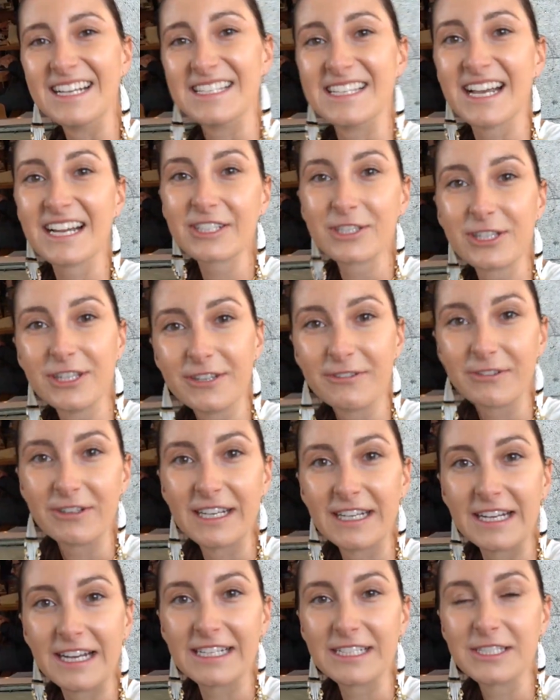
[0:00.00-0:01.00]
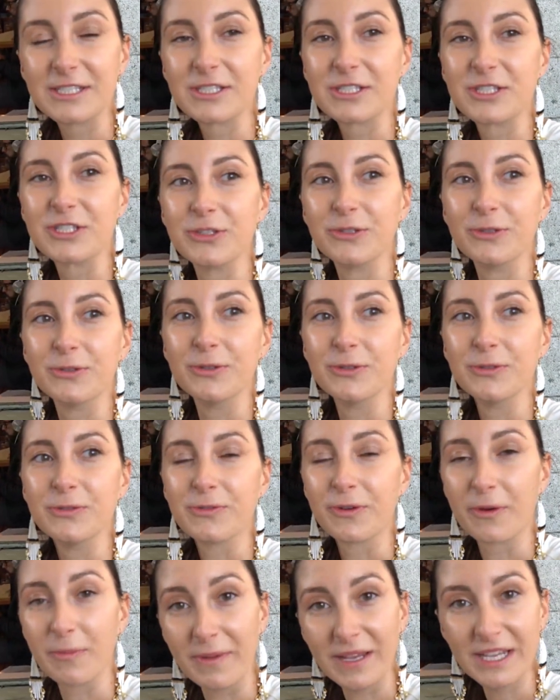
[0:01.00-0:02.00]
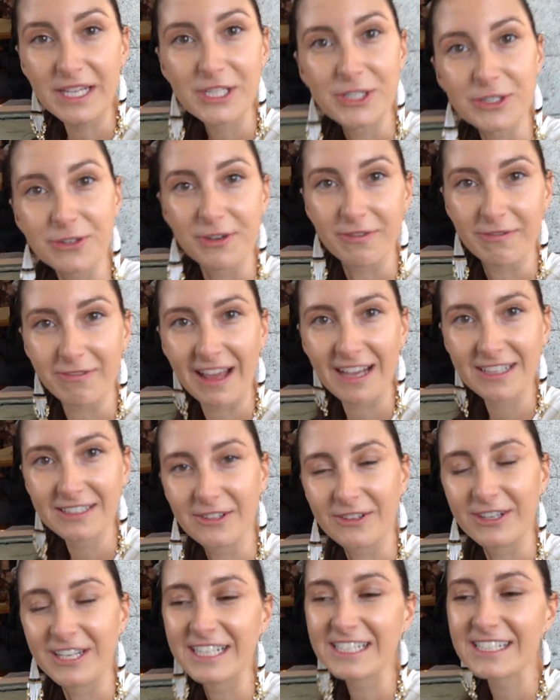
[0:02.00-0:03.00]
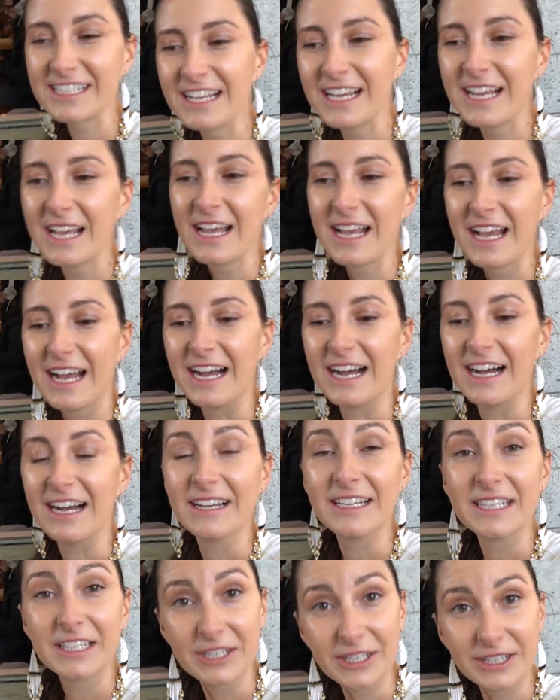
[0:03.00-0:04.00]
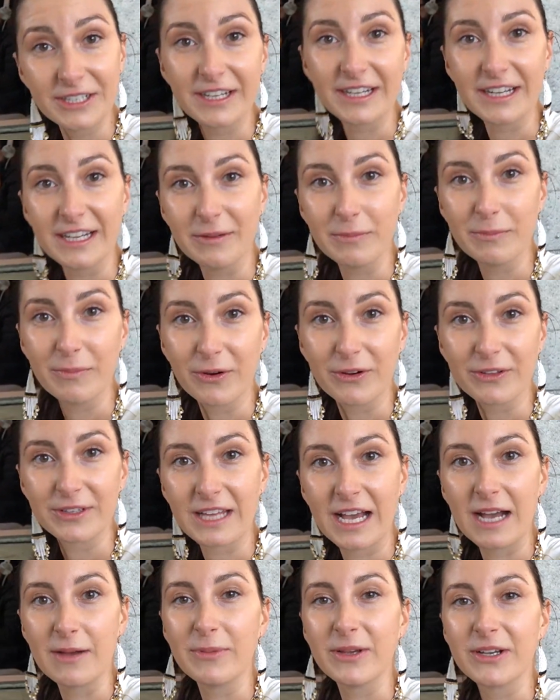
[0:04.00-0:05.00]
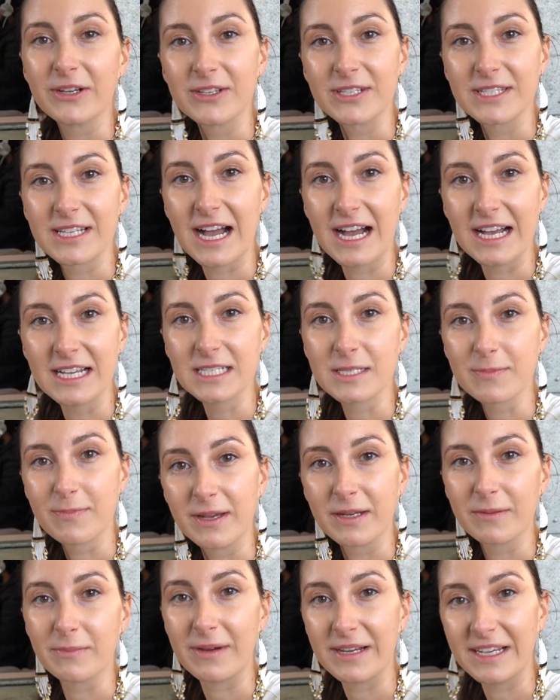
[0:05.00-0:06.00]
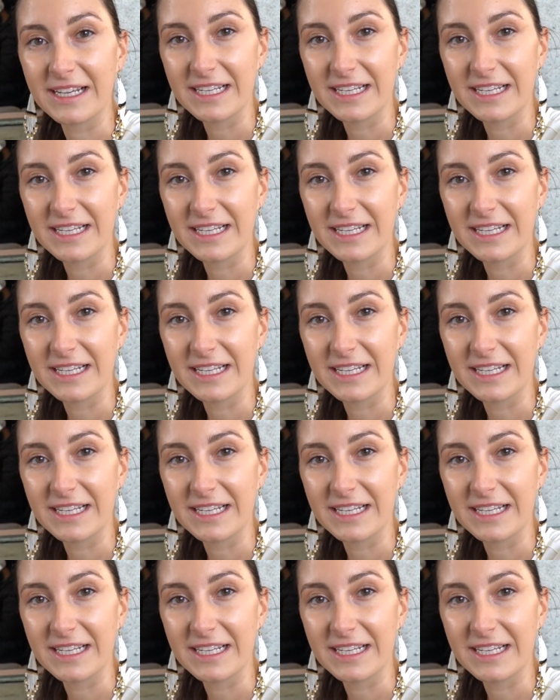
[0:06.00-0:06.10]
It's actually really nice for me to reflect on it here in Bogota, because I spent my